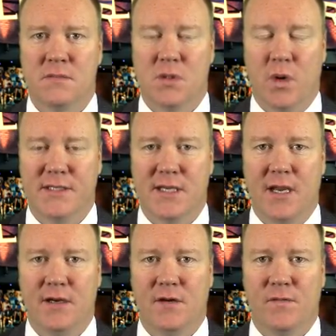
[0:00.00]
So once
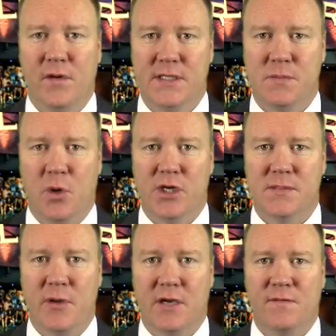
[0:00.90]
again, your free sports
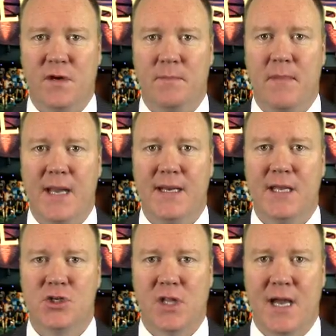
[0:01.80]
pick for
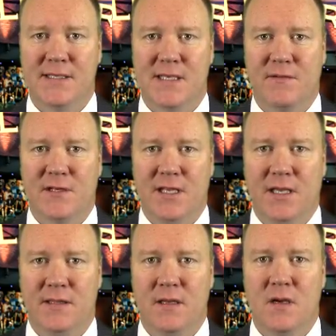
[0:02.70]
Monday, July
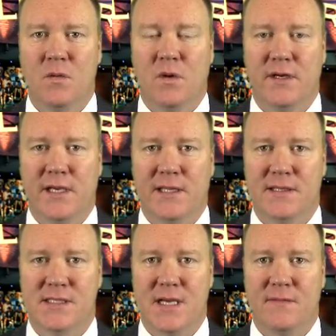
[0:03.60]
17th, we're taking
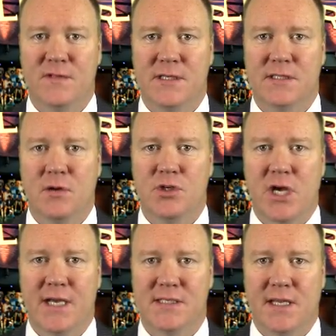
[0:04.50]
the San Francisco
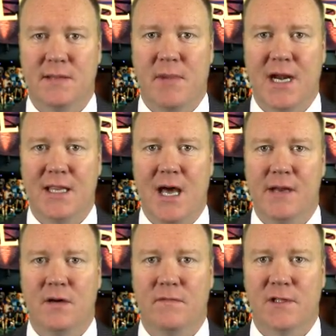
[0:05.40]
Giants on the money
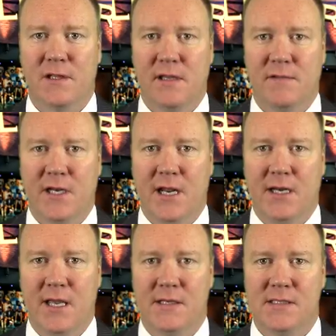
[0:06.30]
line over the Cleveland
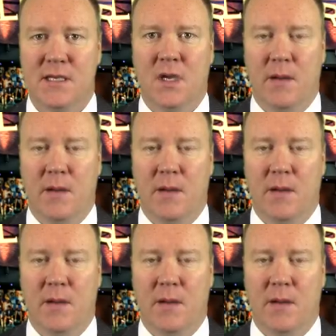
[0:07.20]
Indians.